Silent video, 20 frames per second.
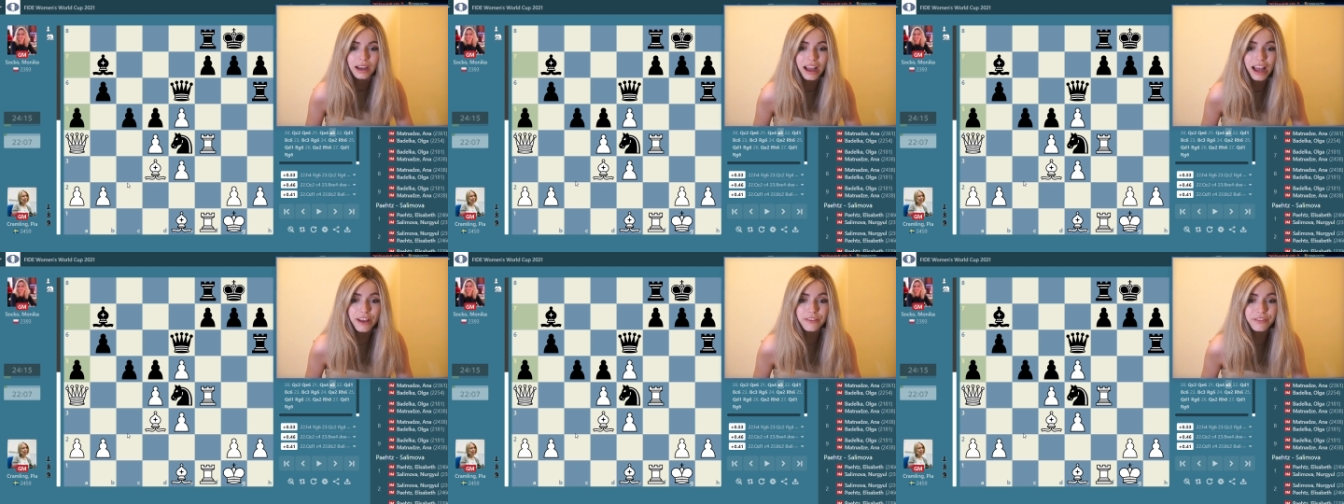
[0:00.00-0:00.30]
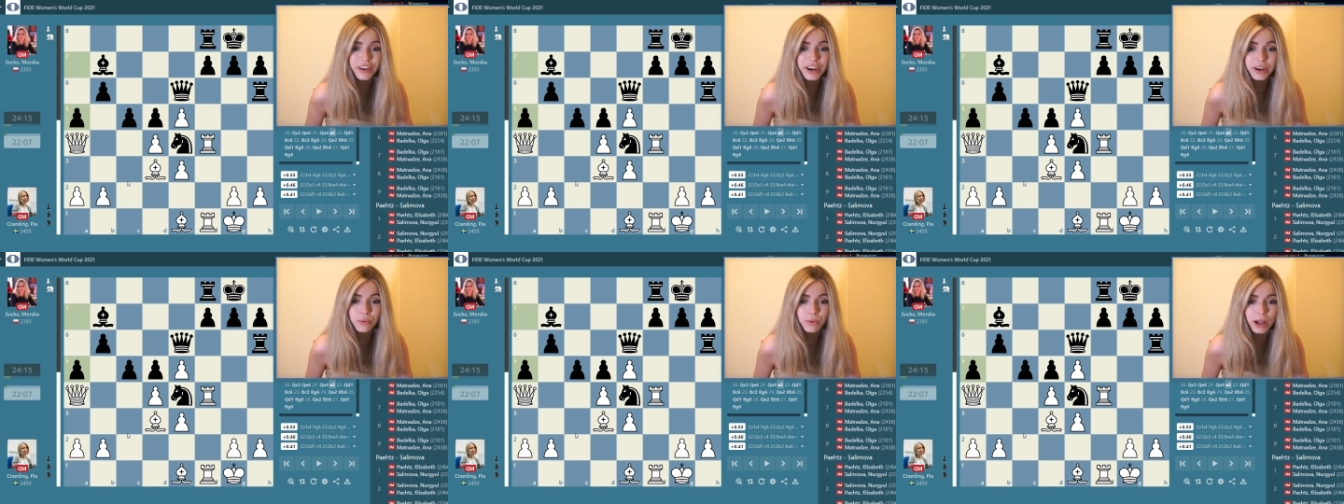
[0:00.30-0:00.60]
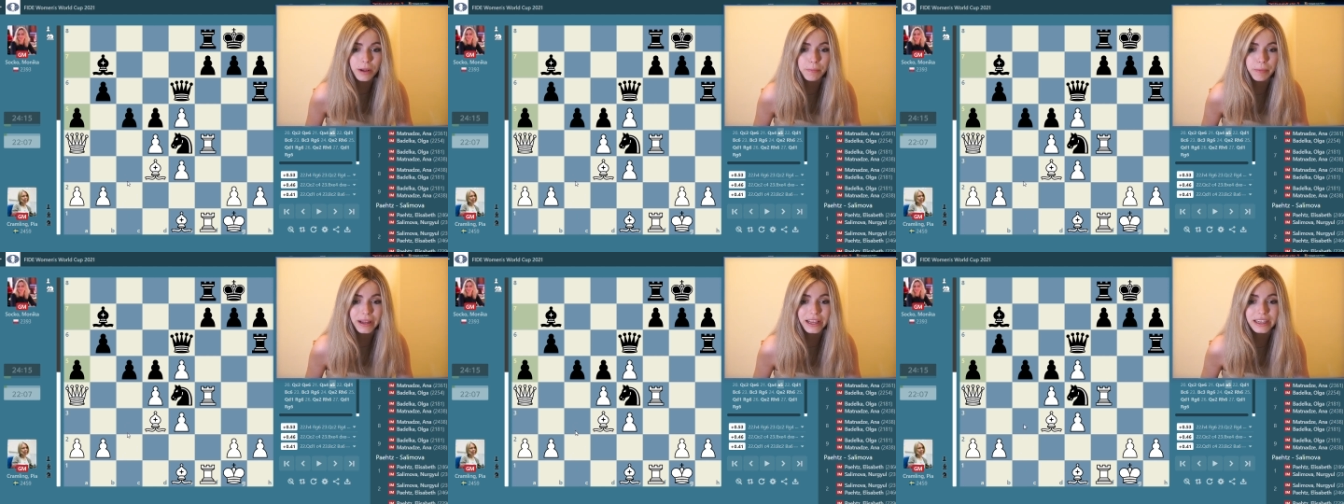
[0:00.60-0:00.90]
a very
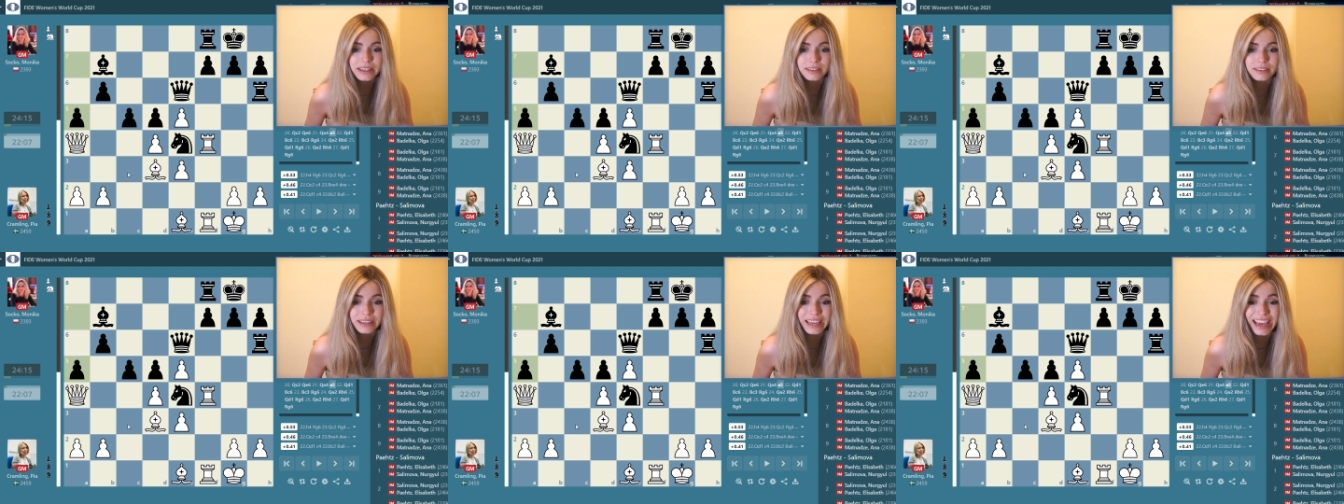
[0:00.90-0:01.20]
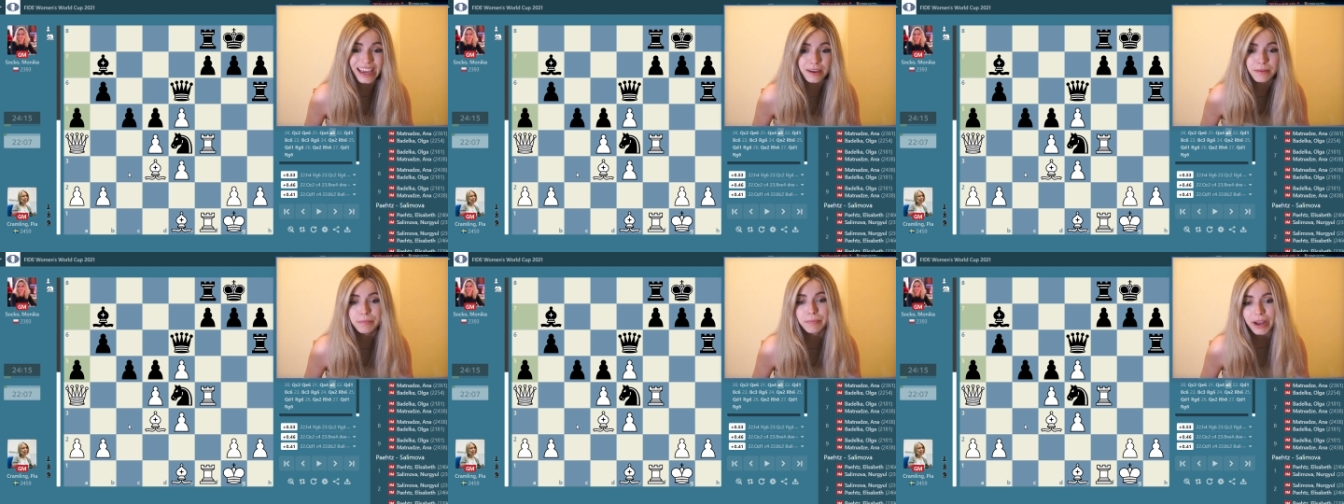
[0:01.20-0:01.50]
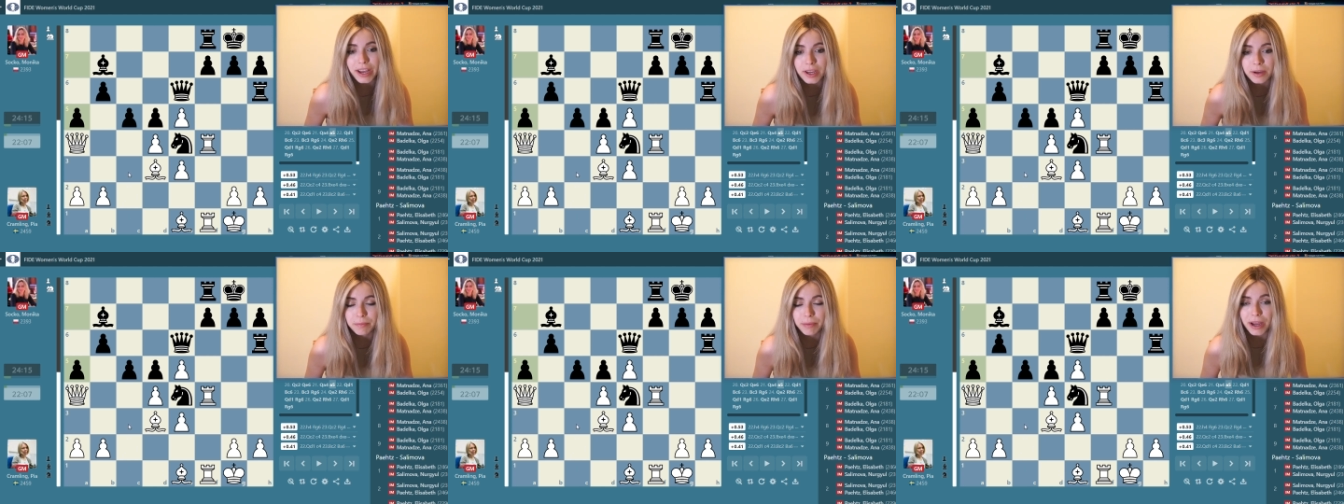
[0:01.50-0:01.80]
well played game
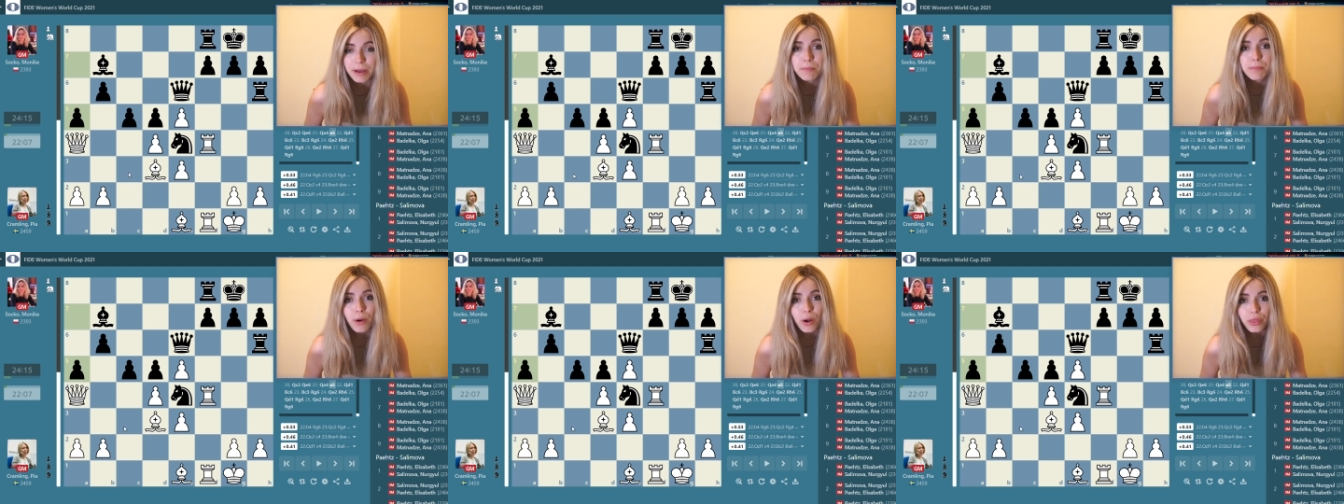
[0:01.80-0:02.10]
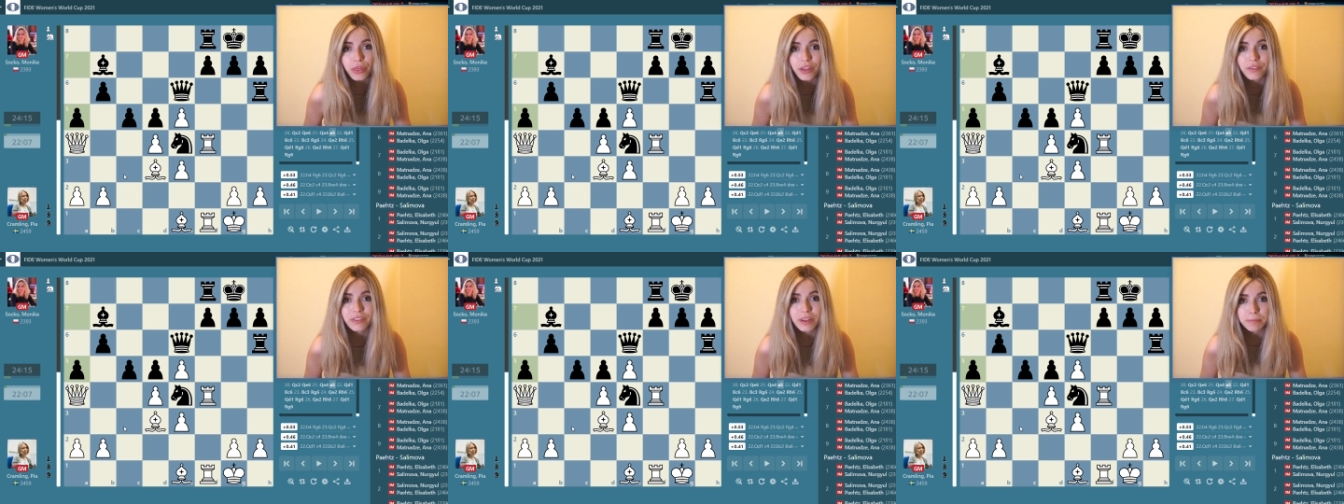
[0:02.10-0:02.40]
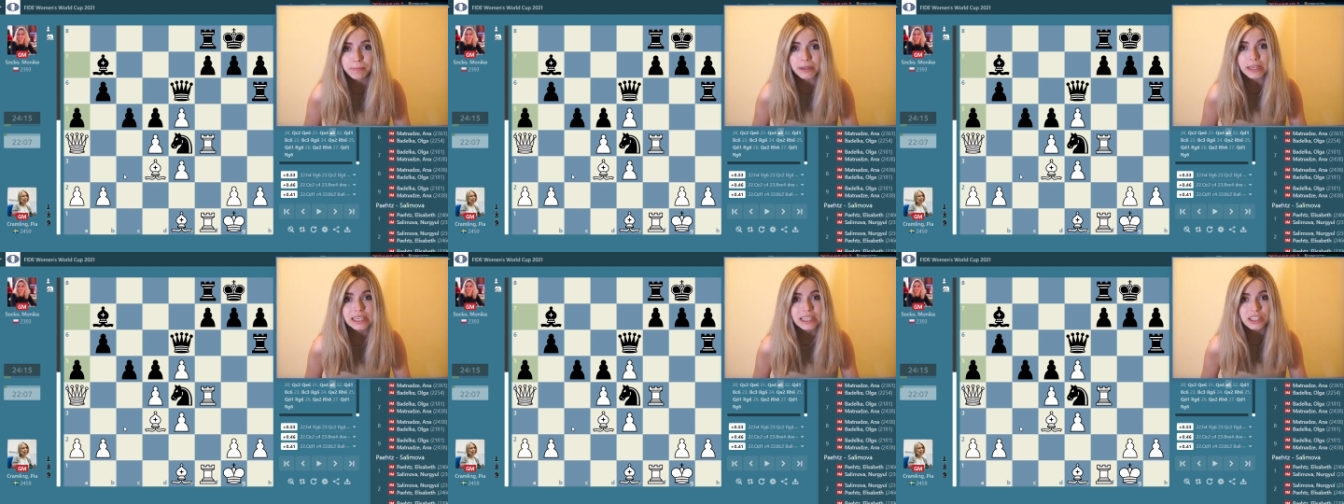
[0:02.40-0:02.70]
by both of the
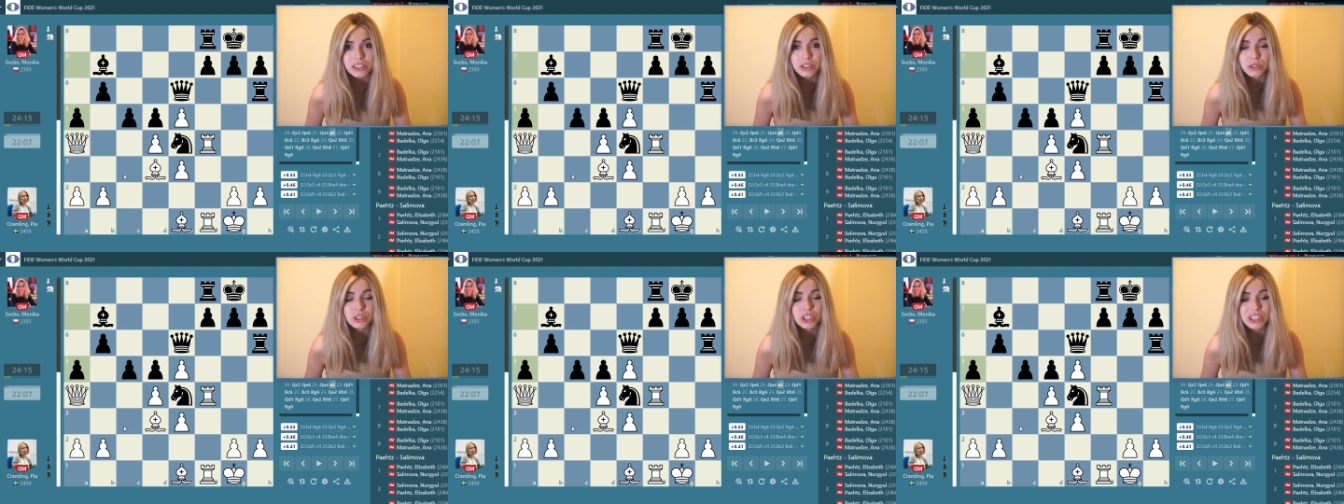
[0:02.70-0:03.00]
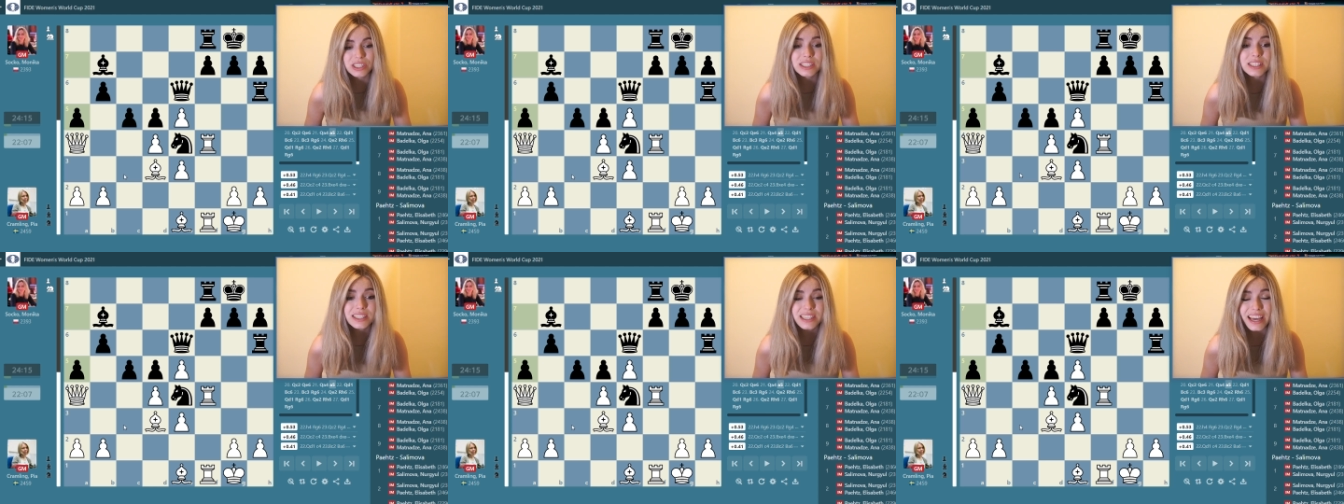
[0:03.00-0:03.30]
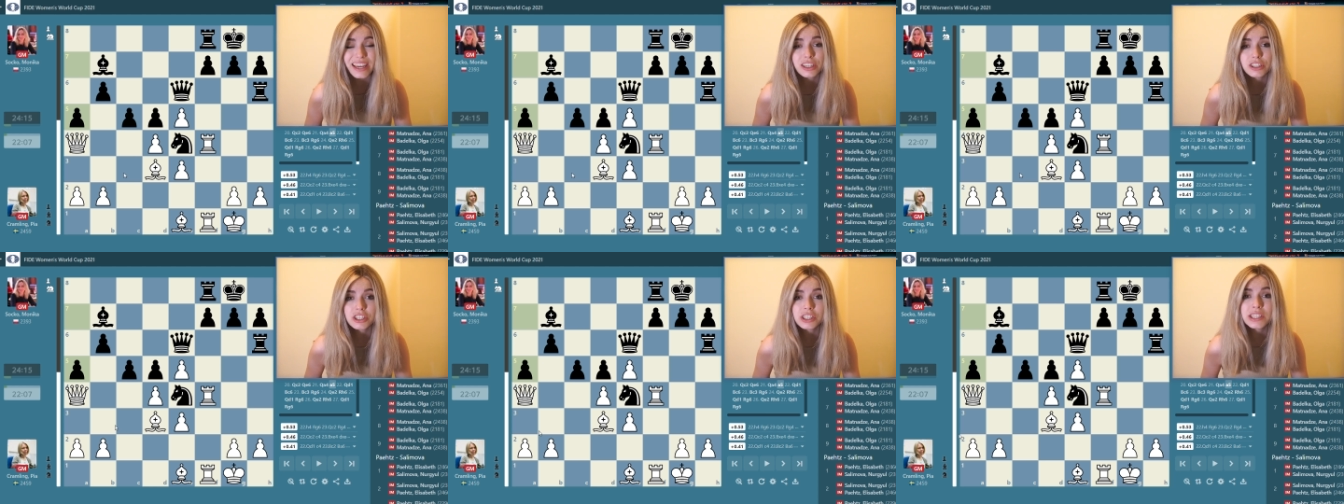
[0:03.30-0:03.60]
players who just
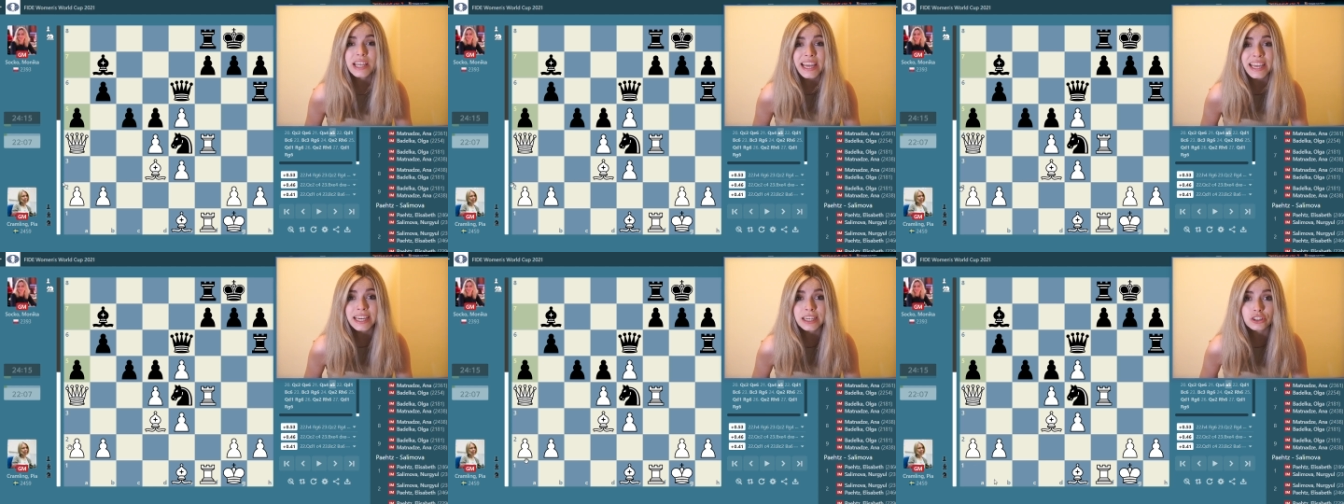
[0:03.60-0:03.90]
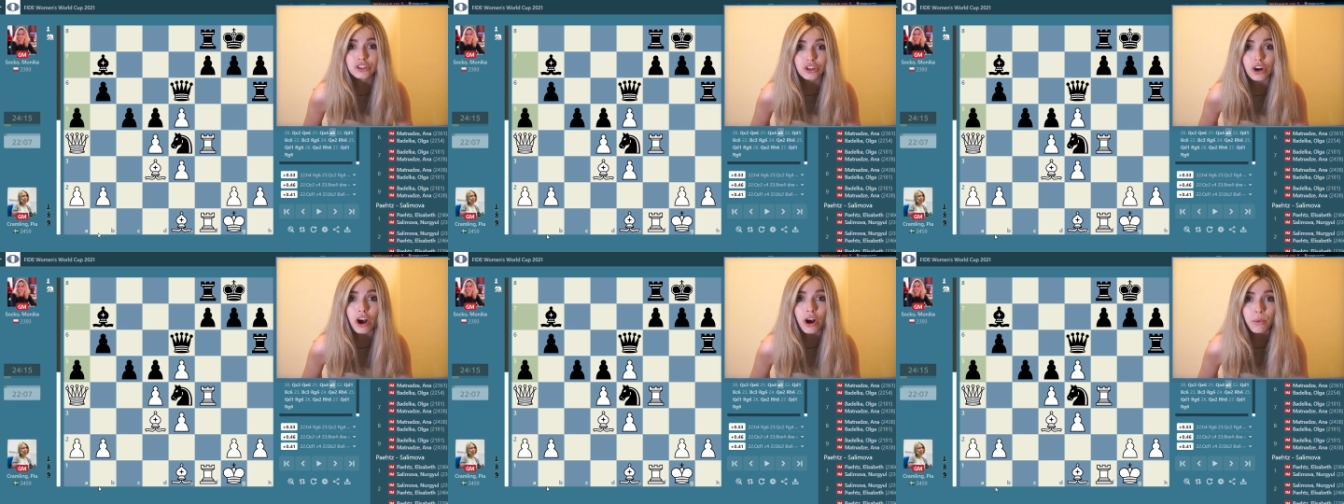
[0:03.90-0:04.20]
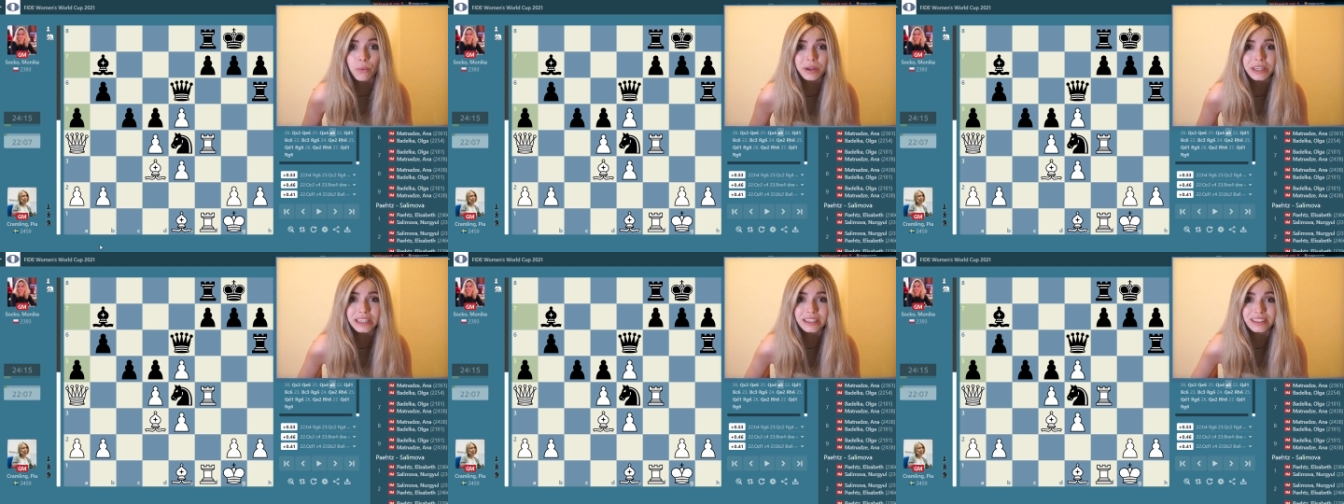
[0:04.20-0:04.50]
decided to take a draw
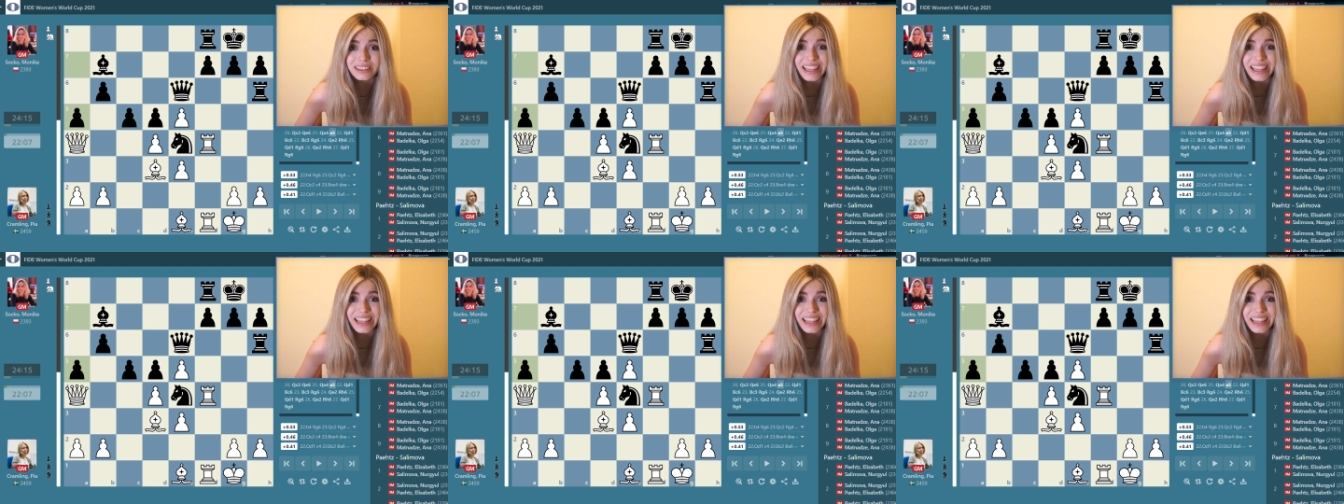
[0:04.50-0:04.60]
when